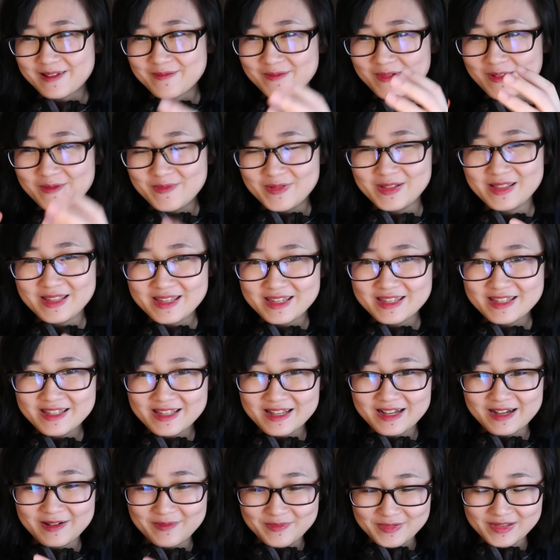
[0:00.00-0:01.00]

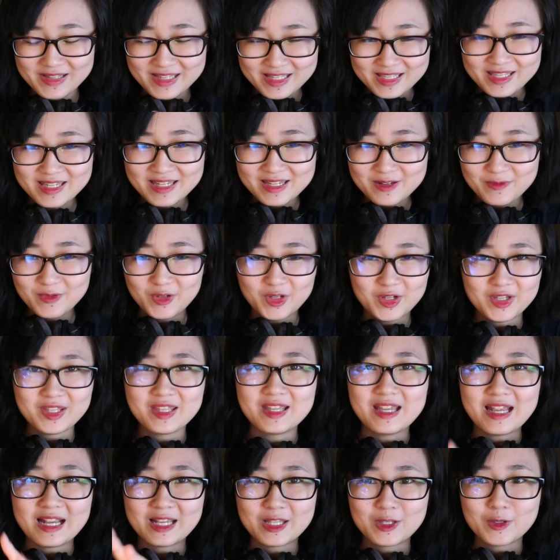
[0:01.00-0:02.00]
ability, which is
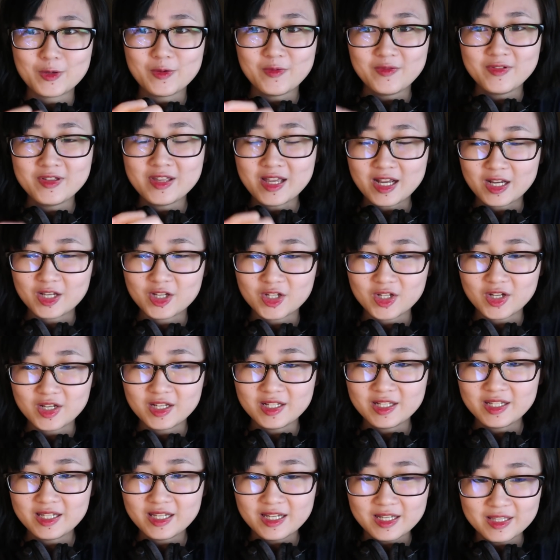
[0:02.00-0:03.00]
the equivalent
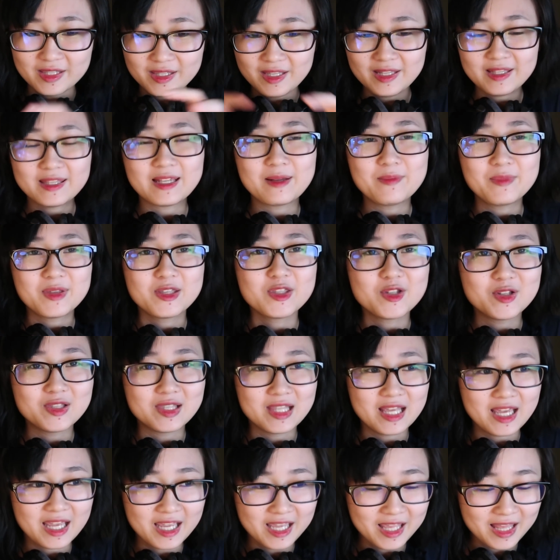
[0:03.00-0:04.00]
exchange, did something
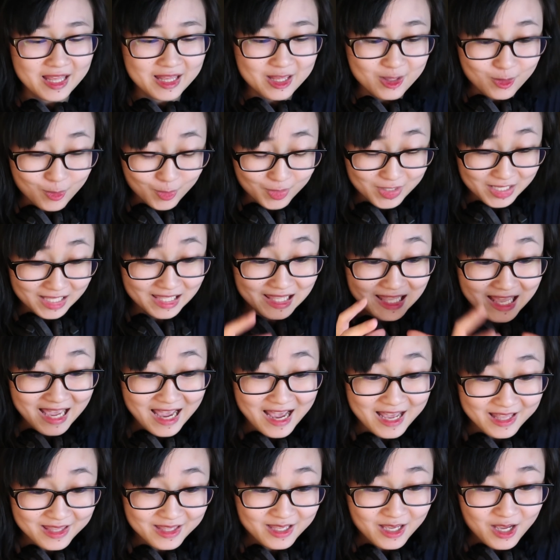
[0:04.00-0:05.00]
to the
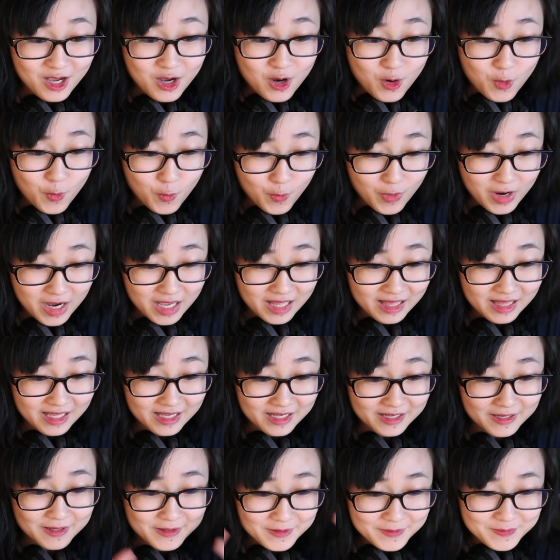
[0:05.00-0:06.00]
land where
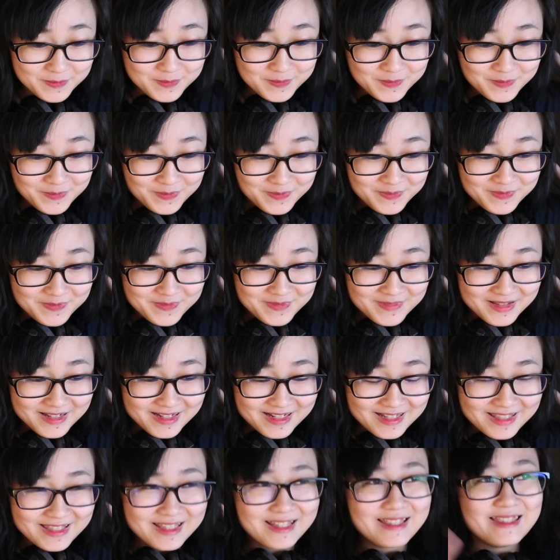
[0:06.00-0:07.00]
like
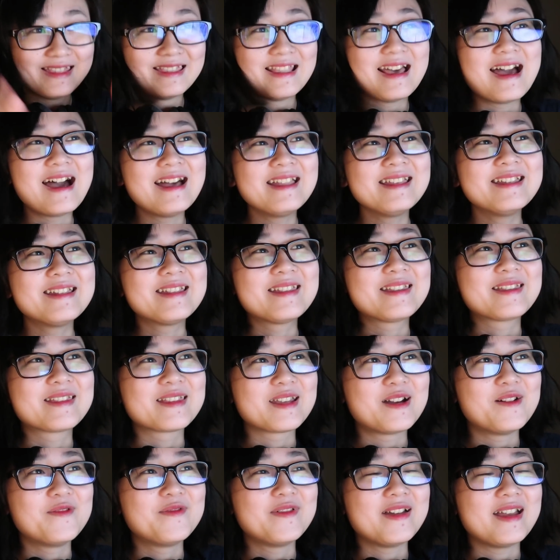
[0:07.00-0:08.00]
the land
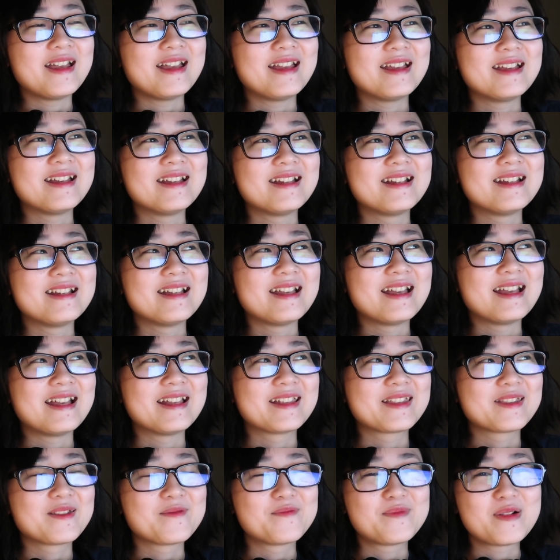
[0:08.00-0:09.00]
itself
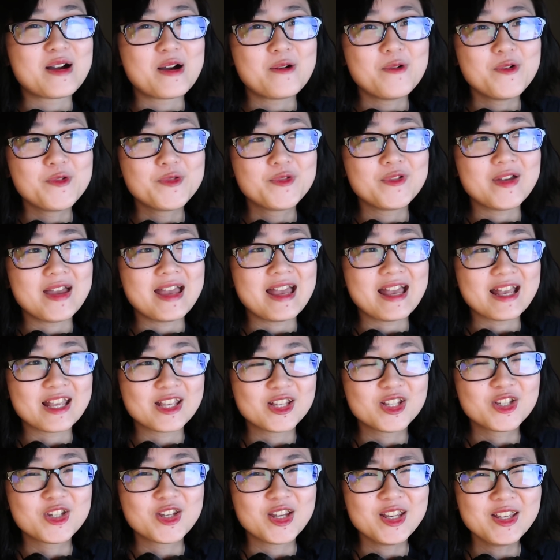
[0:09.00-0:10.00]
has the power to
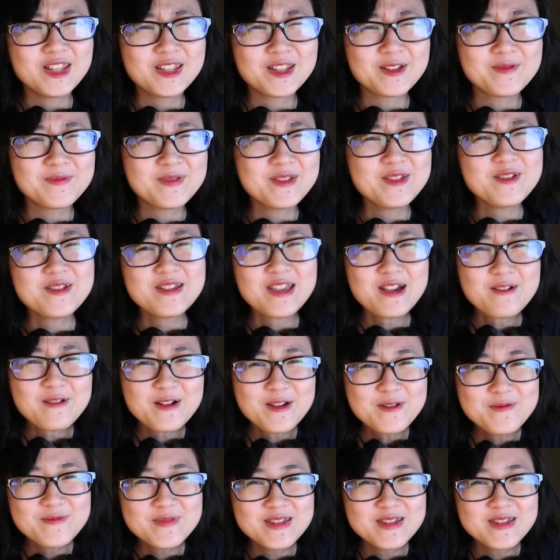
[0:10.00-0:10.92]
exchange something. You get what I